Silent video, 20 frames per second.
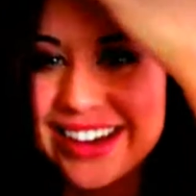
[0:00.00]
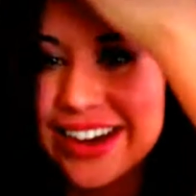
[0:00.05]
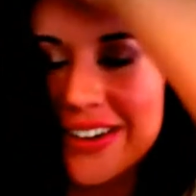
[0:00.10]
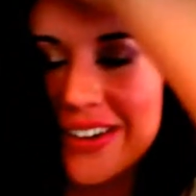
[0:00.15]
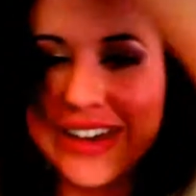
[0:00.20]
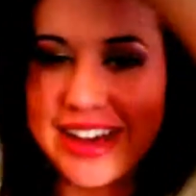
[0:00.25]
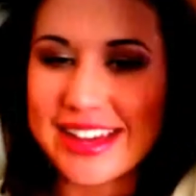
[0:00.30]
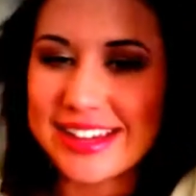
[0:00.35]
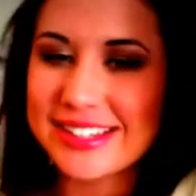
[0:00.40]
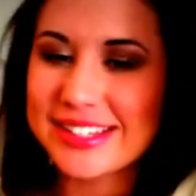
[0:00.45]

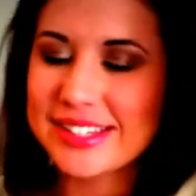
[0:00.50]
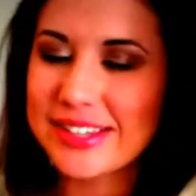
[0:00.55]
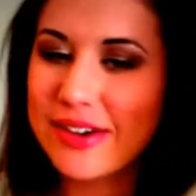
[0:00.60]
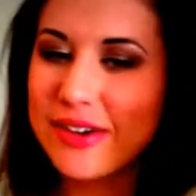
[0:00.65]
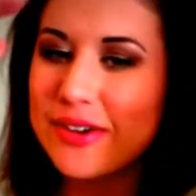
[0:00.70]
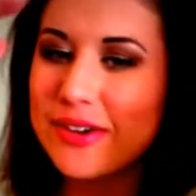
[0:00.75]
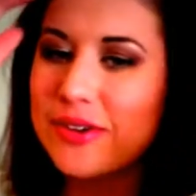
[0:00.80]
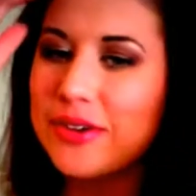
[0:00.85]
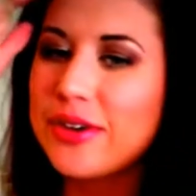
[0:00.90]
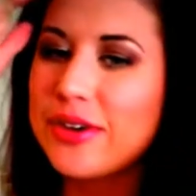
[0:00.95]
Okay,
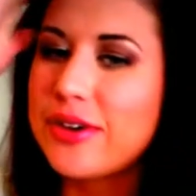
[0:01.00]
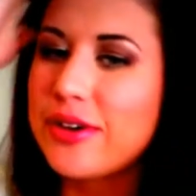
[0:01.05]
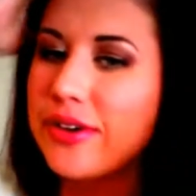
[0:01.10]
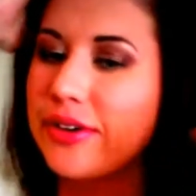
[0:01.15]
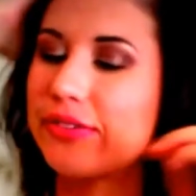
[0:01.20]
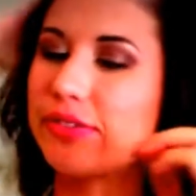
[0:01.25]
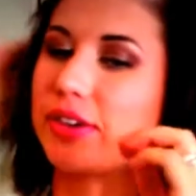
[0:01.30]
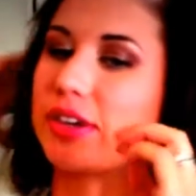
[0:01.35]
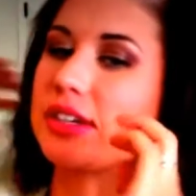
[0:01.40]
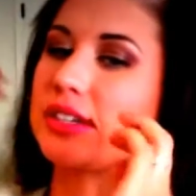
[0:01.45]
so
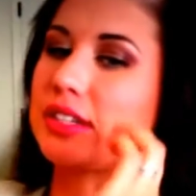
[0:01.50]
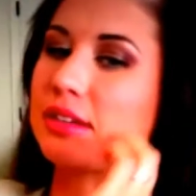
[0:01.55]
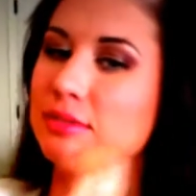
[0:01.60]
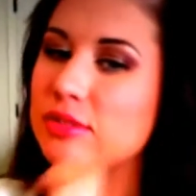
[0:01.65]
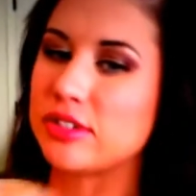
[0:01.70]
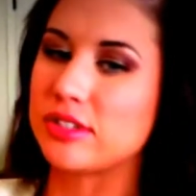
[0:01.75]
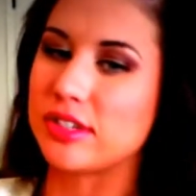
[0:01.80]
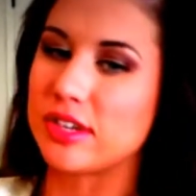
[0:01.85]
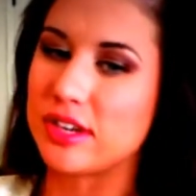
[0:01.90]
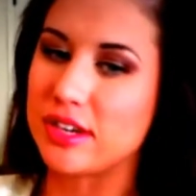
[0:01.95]
first I'm
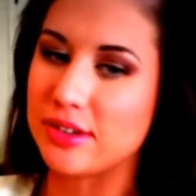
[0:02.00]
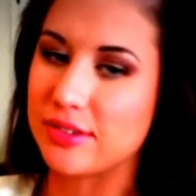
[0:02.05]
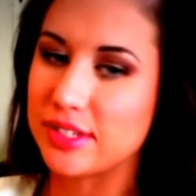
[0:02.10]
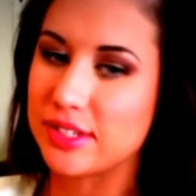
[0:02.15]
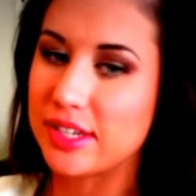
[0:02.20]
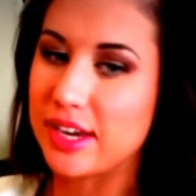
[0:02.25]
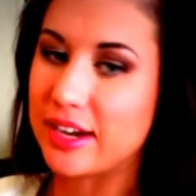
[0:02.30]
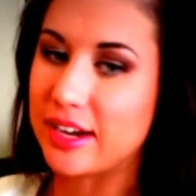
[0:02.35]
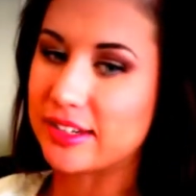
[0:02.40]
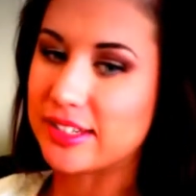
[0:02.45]
just gonna use
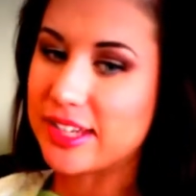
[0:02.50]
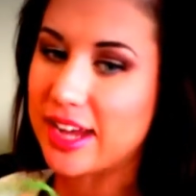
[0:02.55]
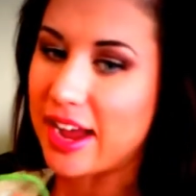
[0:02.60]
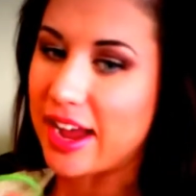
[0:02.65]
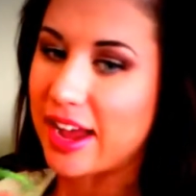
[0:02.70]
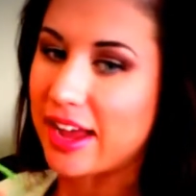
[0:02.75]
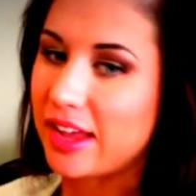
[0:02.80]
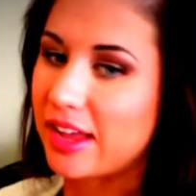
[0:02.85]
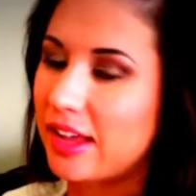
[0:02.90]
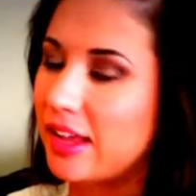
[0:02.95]
the hair
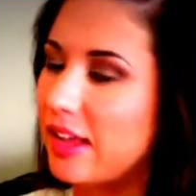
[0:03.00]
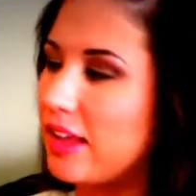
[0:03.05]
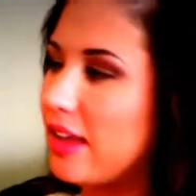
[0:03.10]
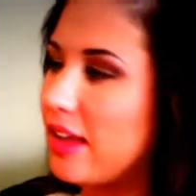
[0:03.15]
tie